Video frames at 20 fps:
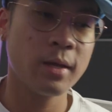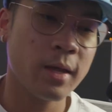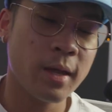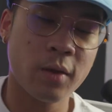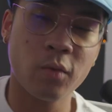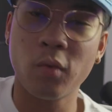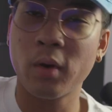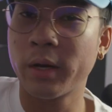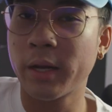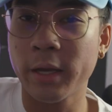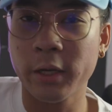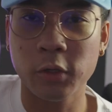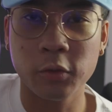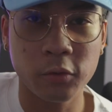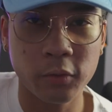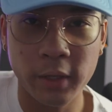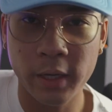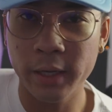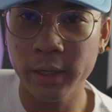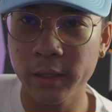and what I
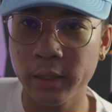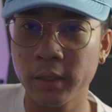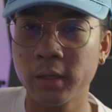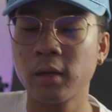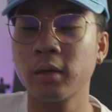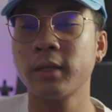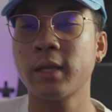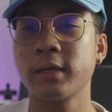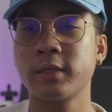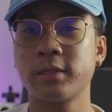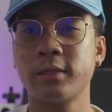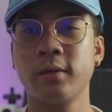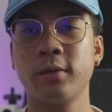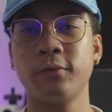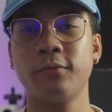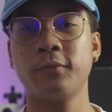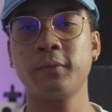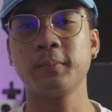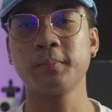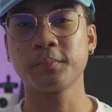create and all that
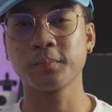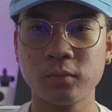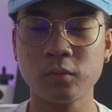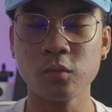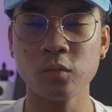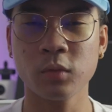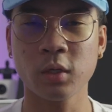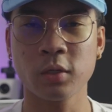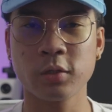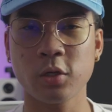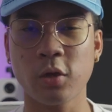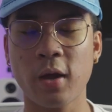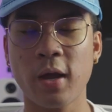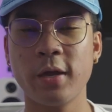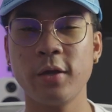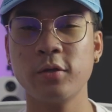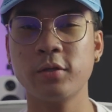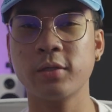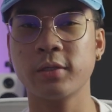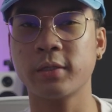stuff. So I
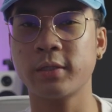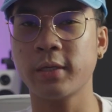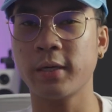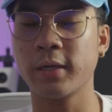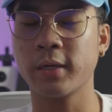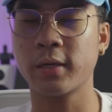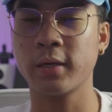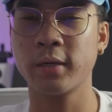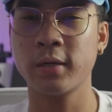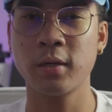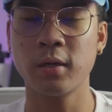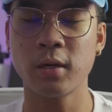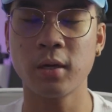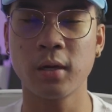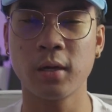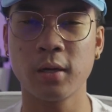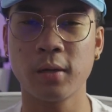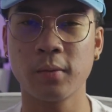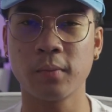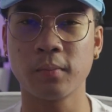used to think
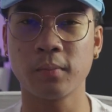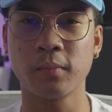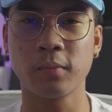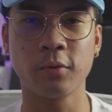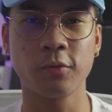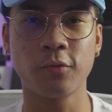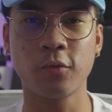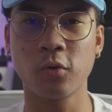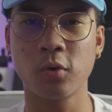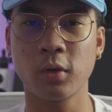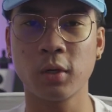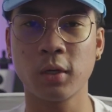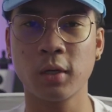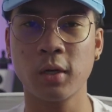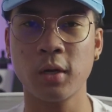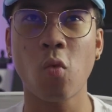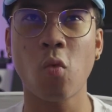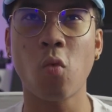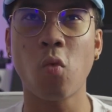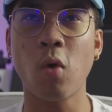
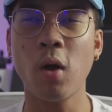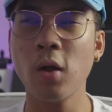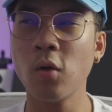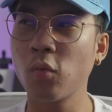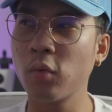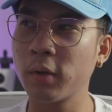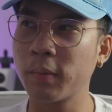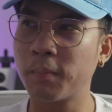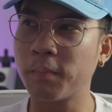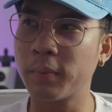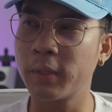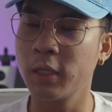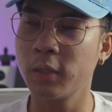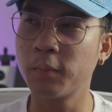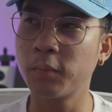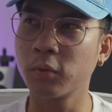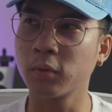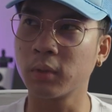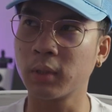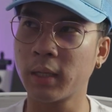before, what would
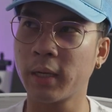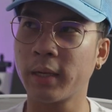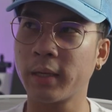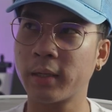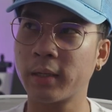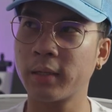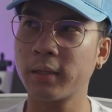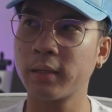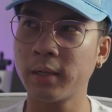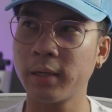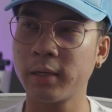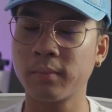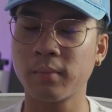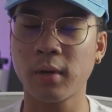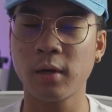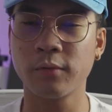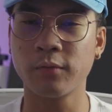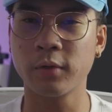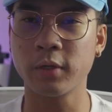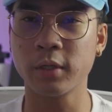people like in
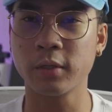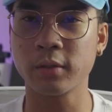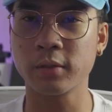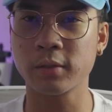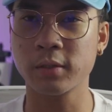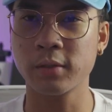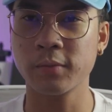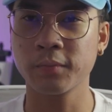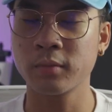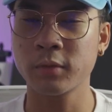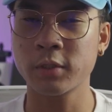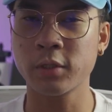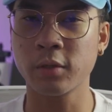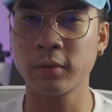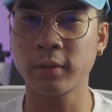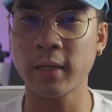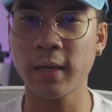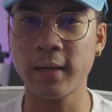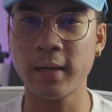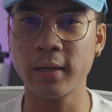my videos?
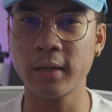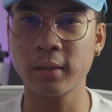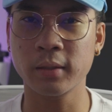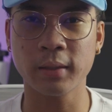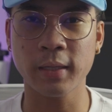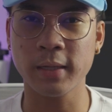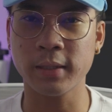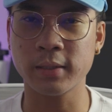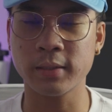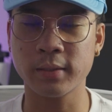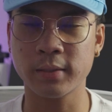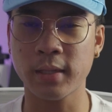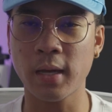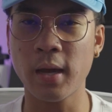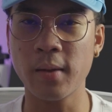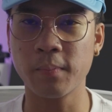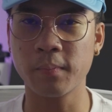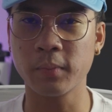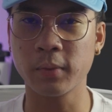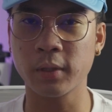So that kind of like
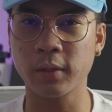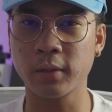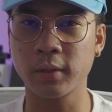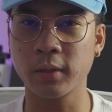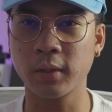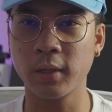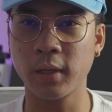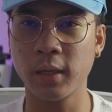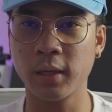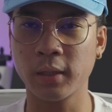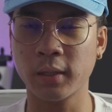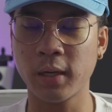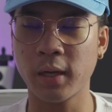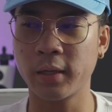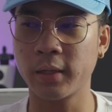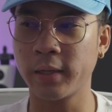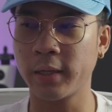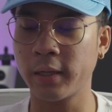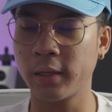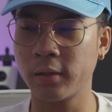stopped me and
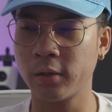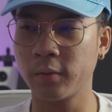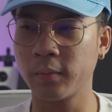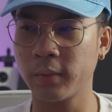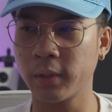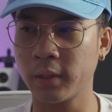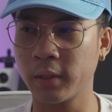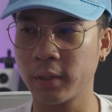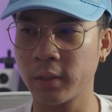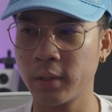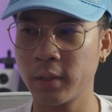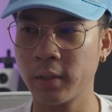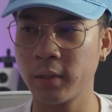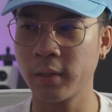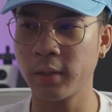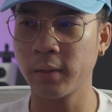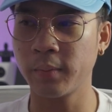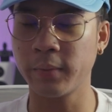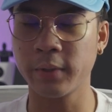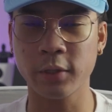kind of hindered me
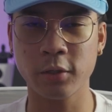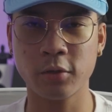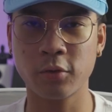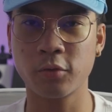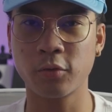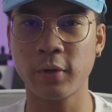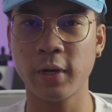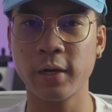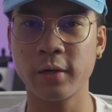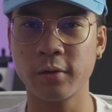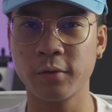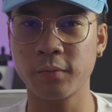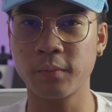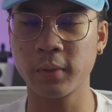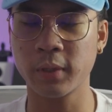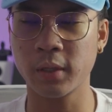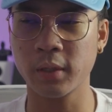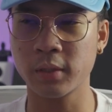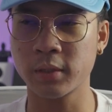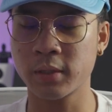in being creative,
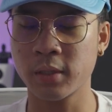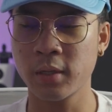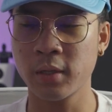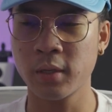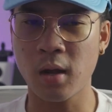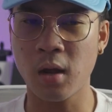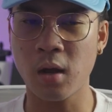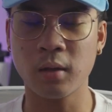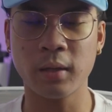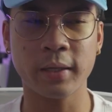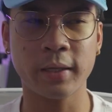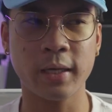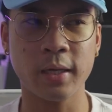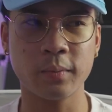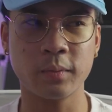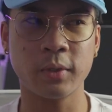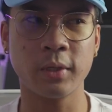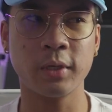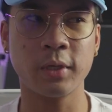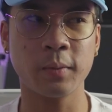because all I
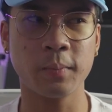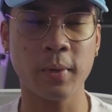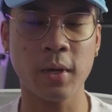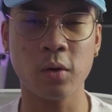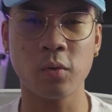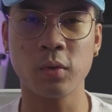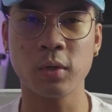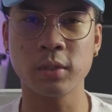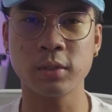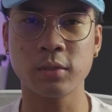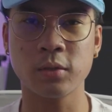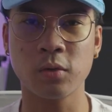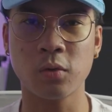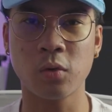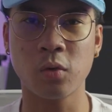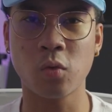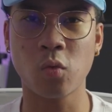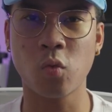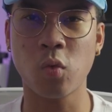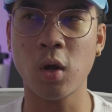kept thinking about was
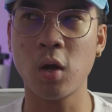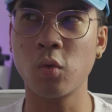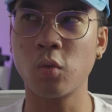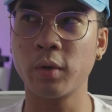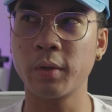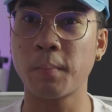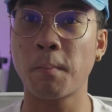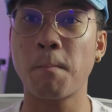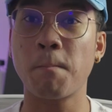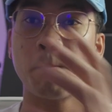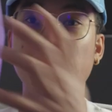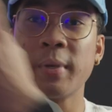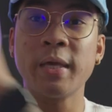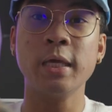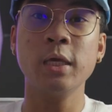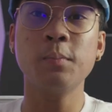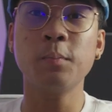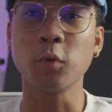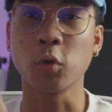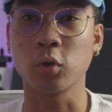what would
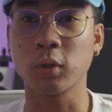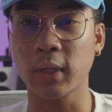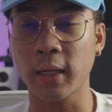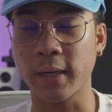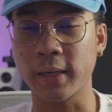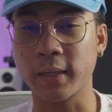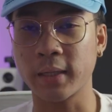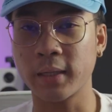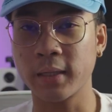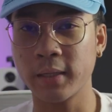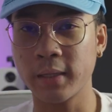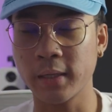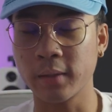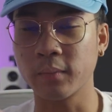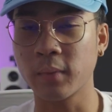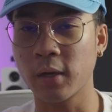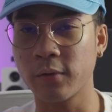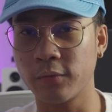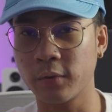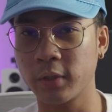people like in
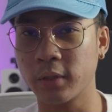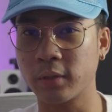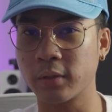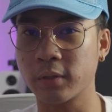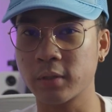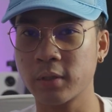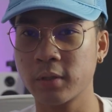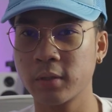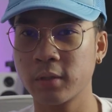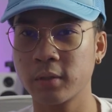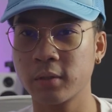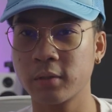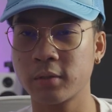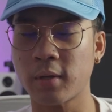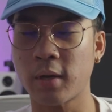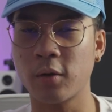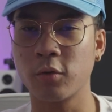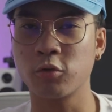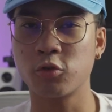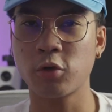my videos.
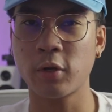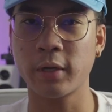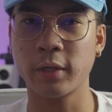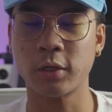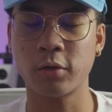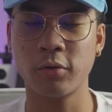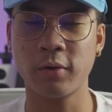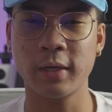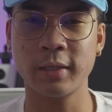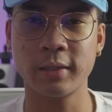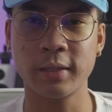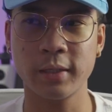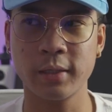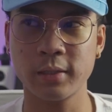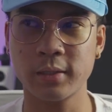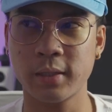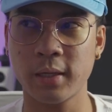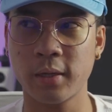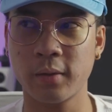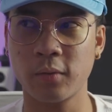So I would try to create
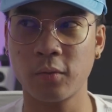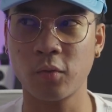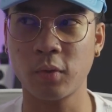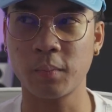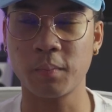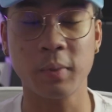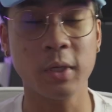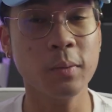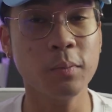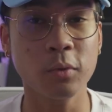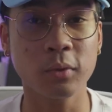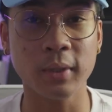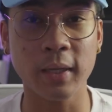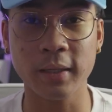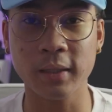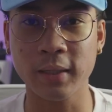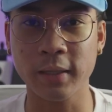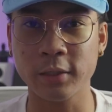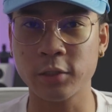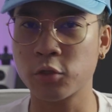things that what people
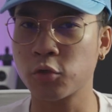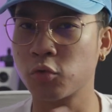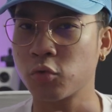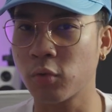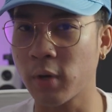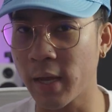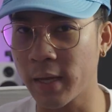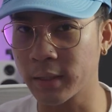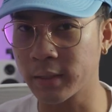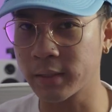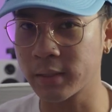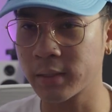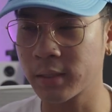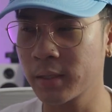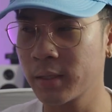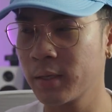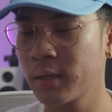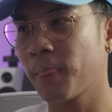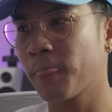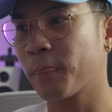like
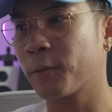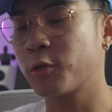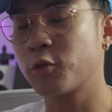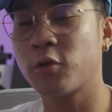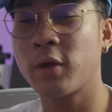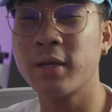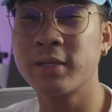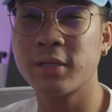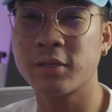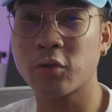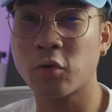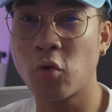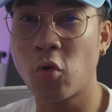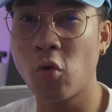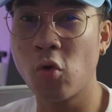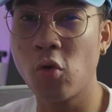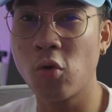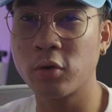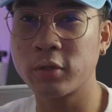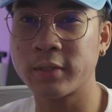trends. Trends is
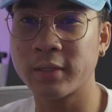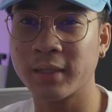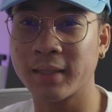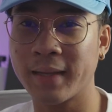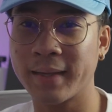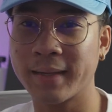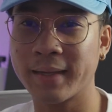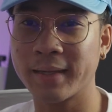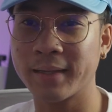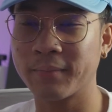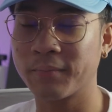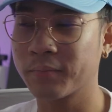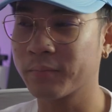cool to like,